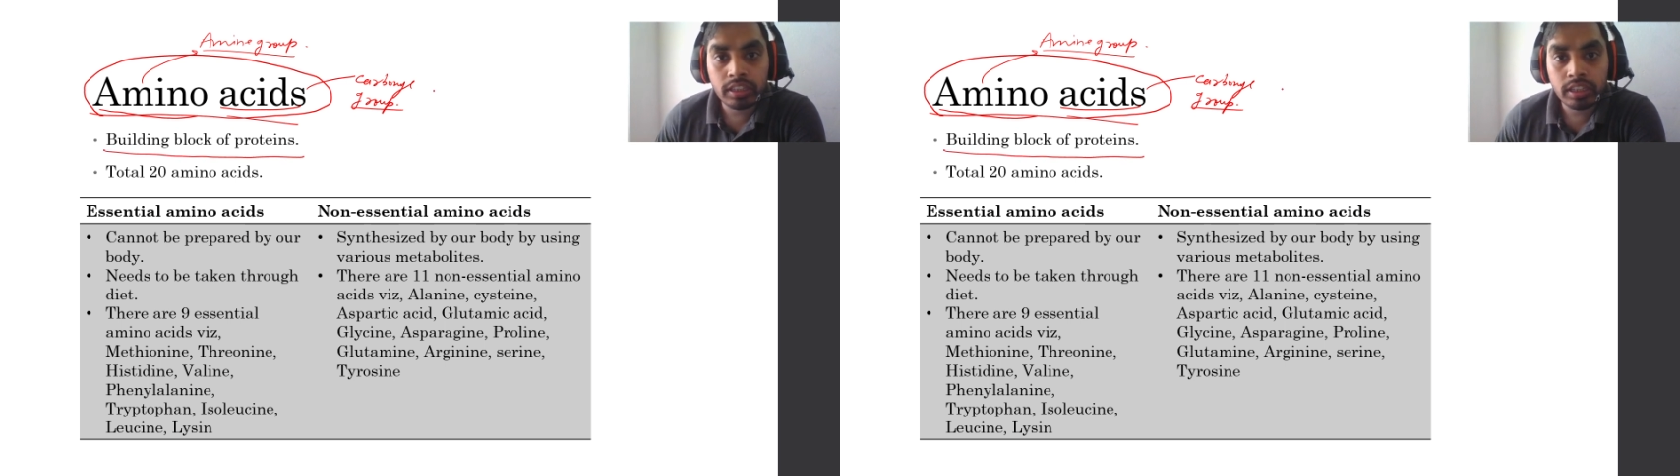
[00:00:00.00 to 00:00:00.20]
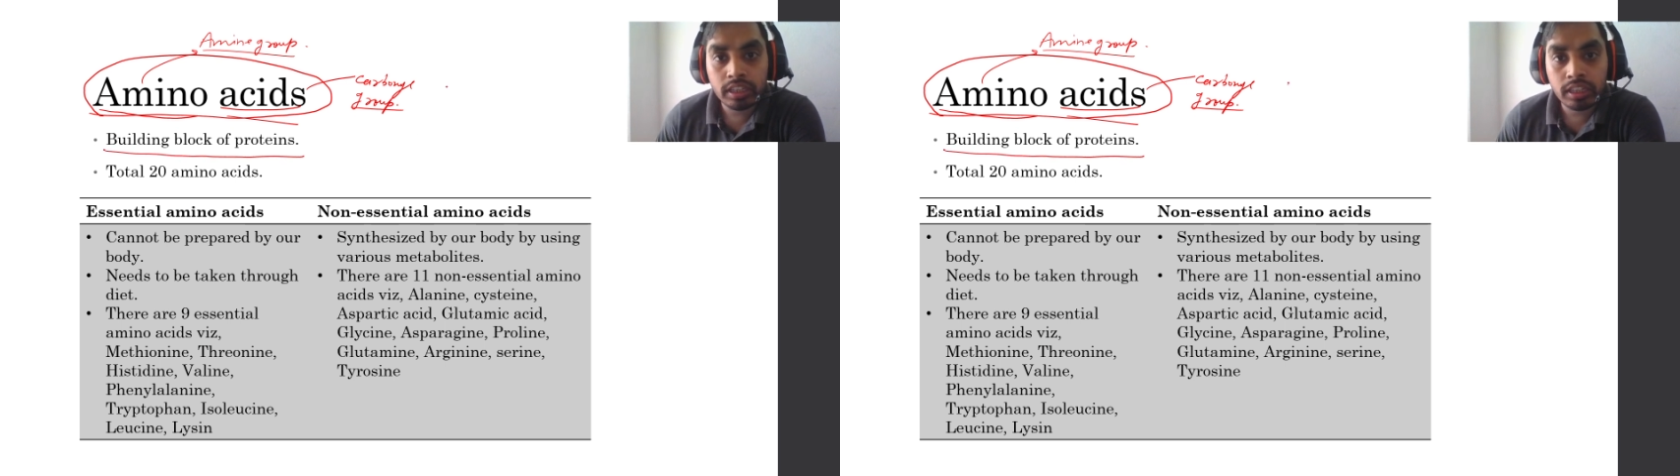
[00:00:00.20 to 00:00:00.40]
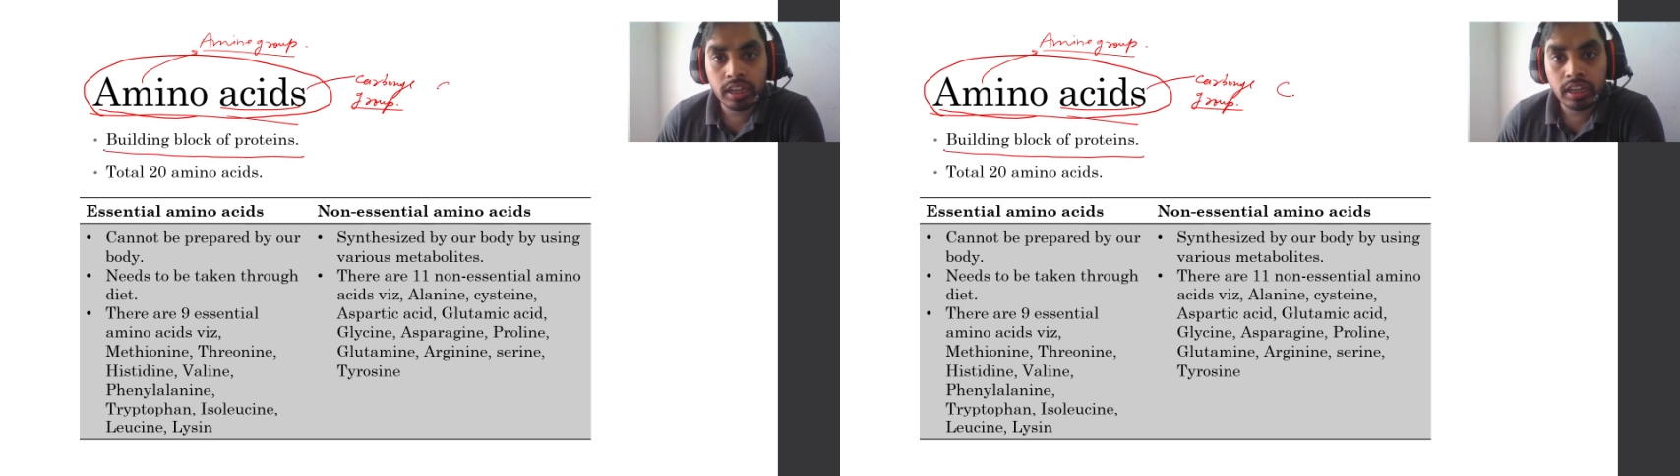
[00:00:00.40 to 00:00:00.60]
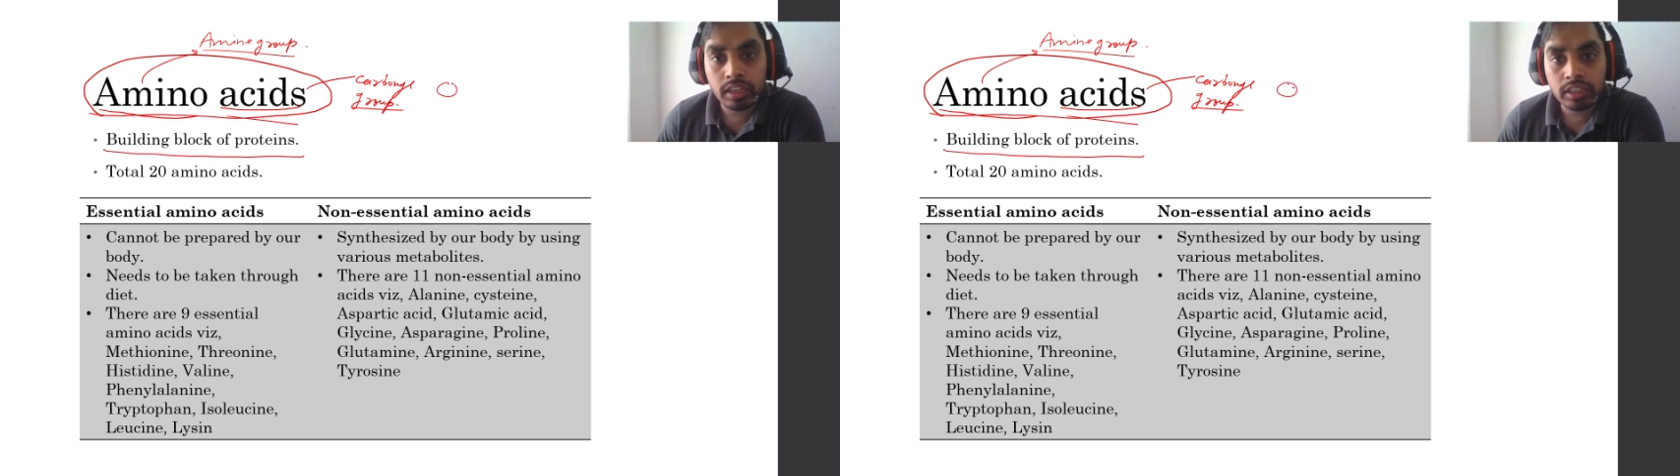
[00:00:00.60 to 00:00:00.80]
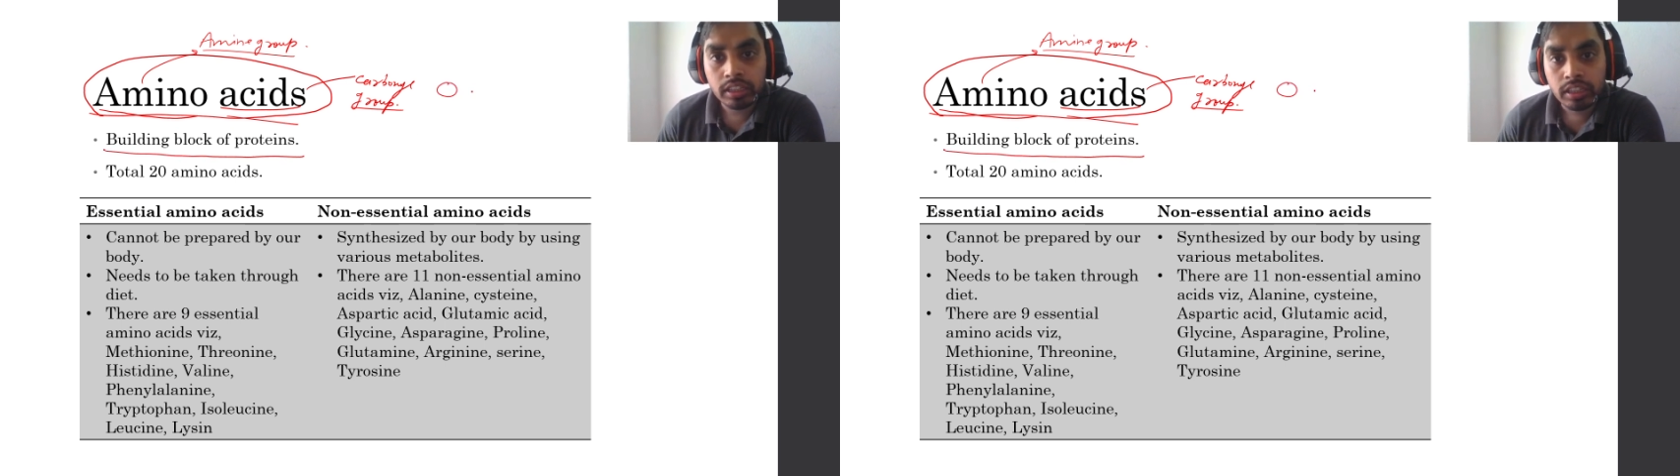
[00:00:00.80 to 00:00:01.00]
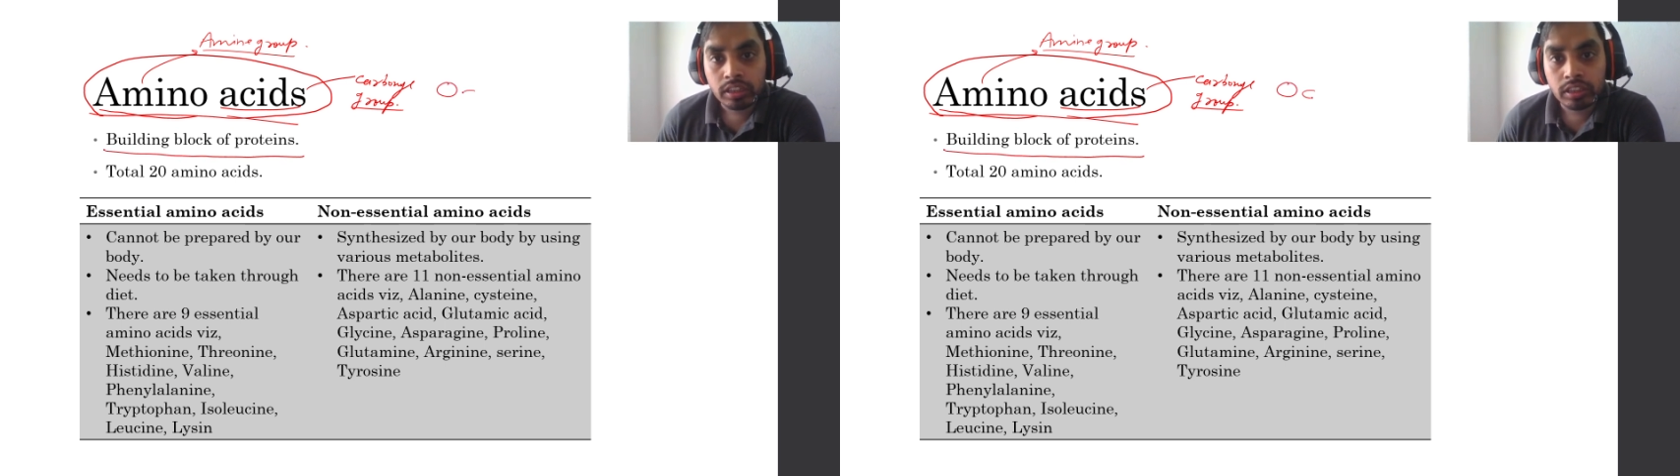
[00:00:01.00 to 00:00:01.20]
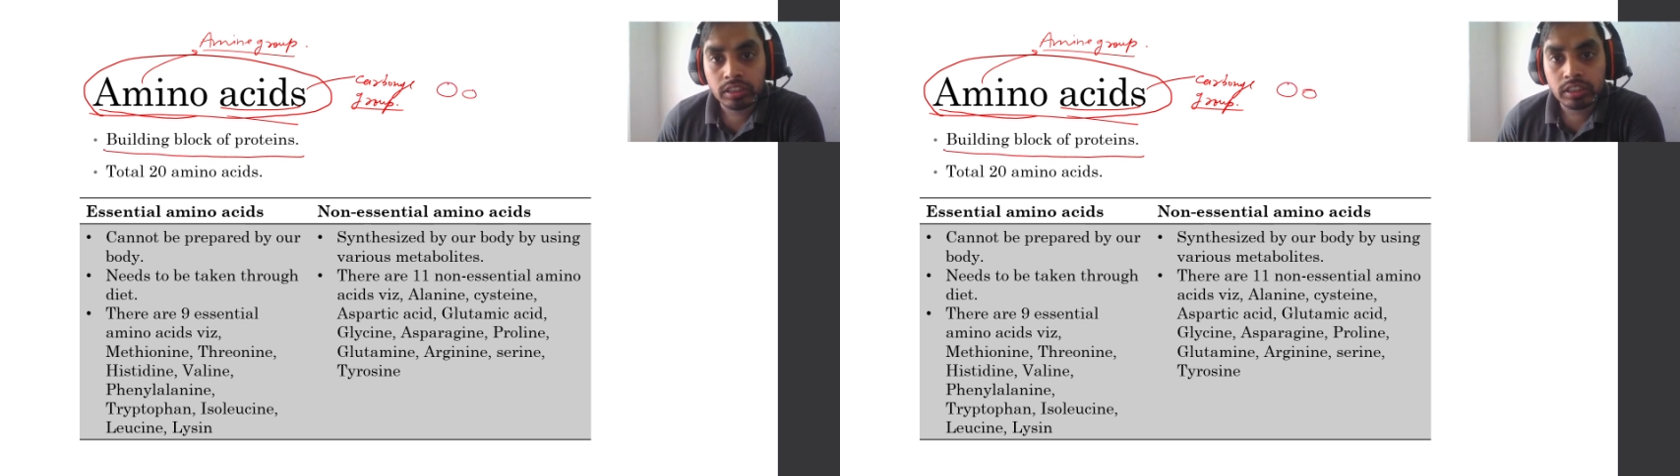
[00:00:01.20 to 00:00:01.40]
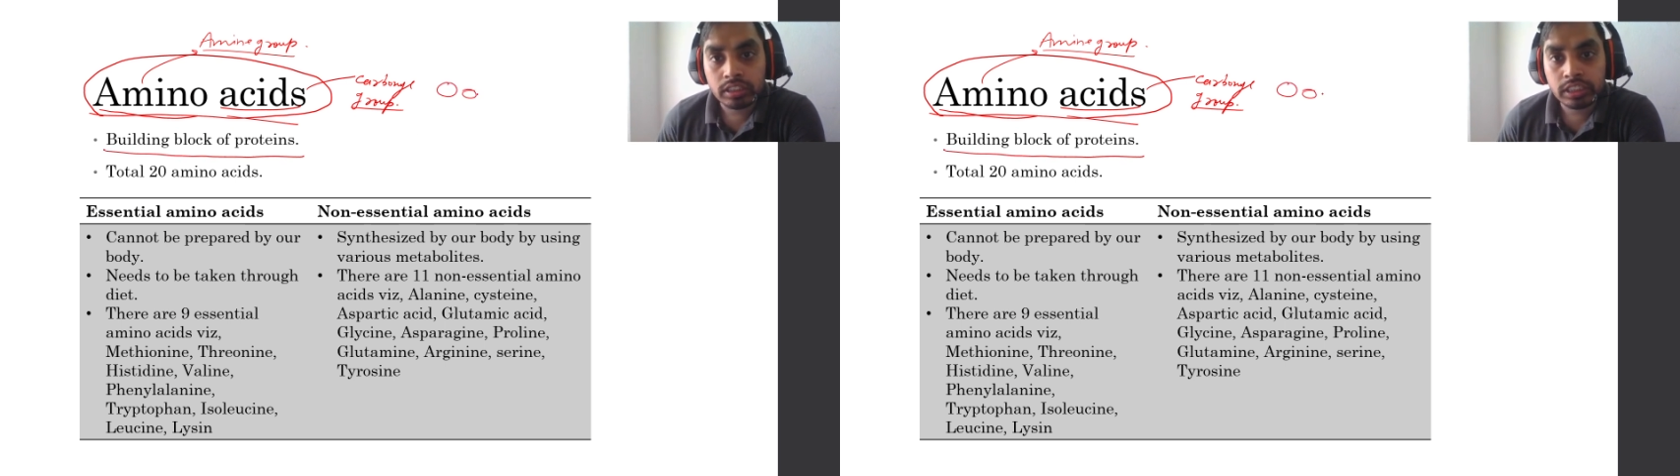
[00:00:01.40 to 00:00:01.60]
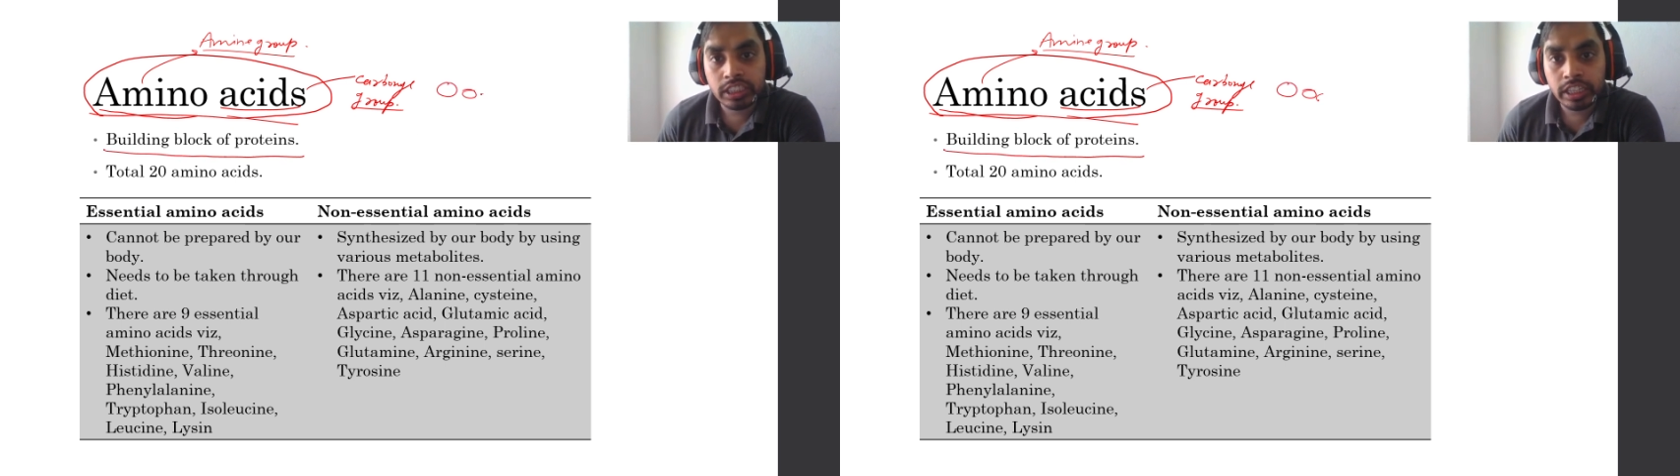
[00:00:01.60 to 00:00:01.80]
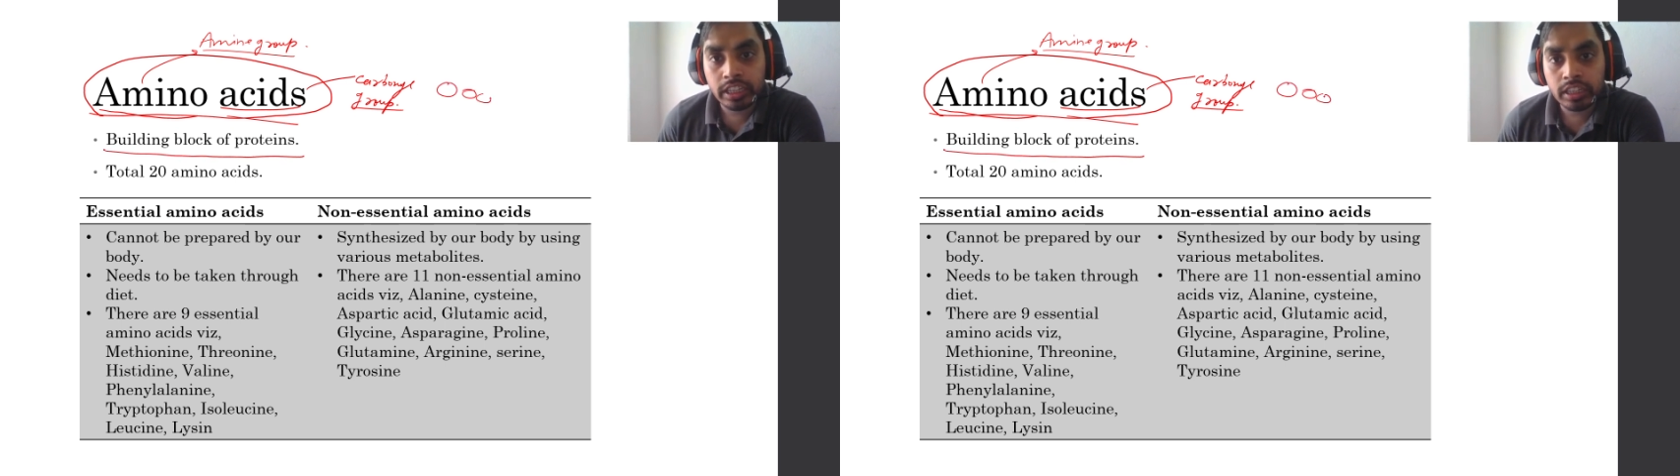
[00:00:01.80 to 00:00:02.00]
They are
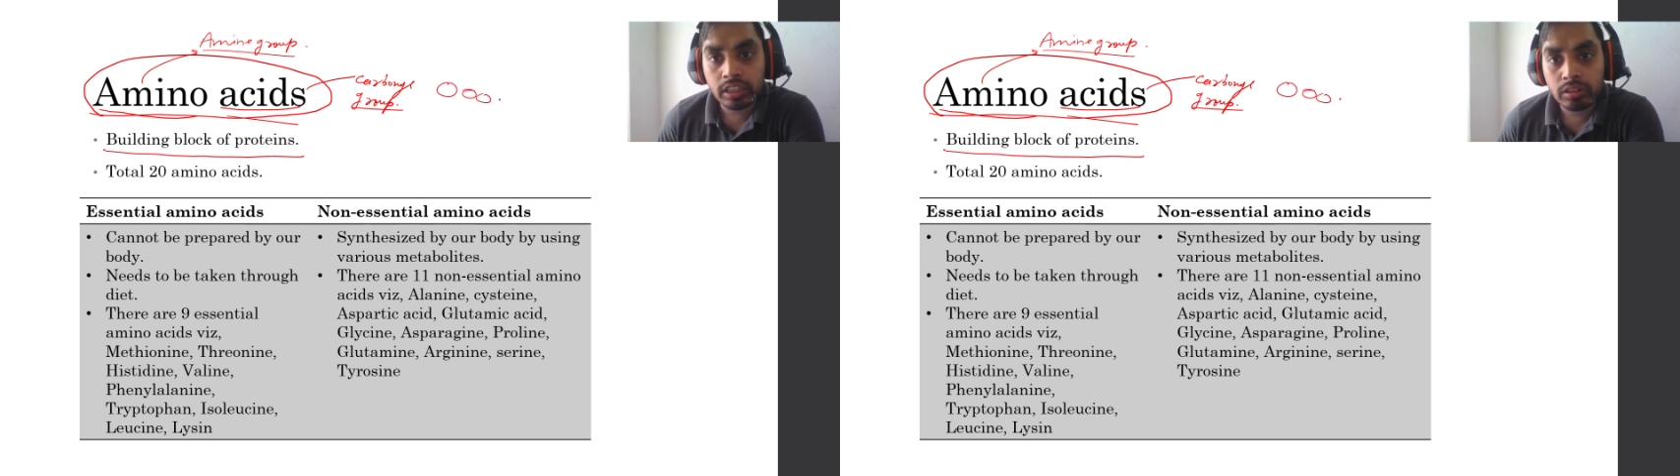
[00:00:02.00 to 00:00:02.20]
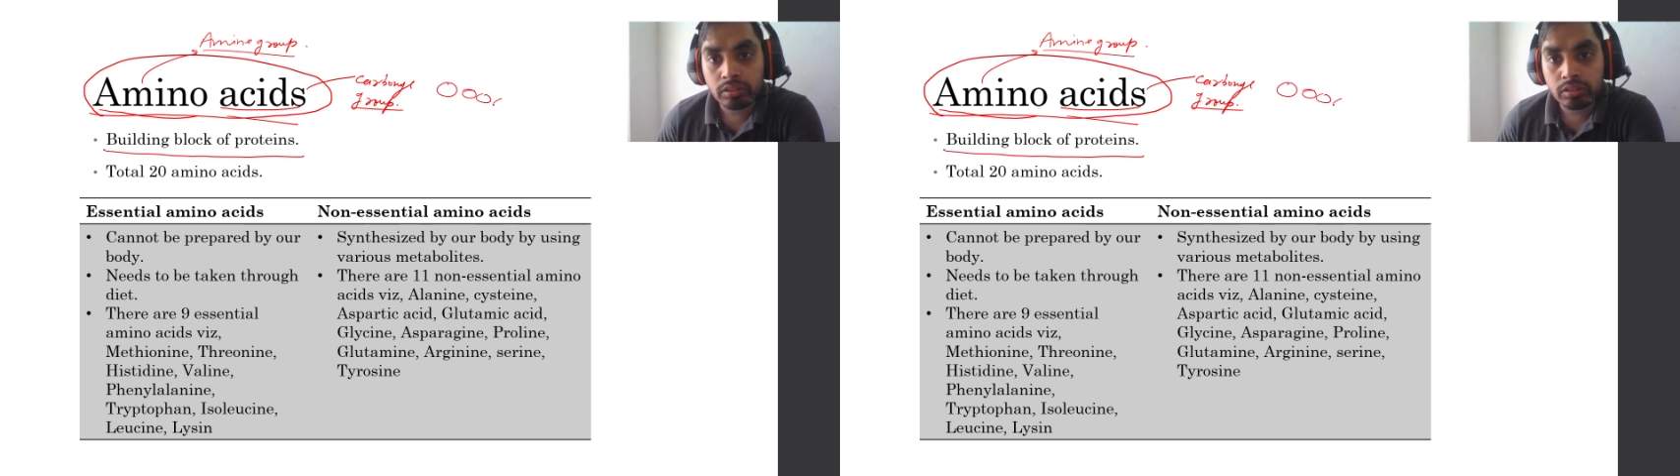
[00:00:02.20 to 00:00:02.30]
chained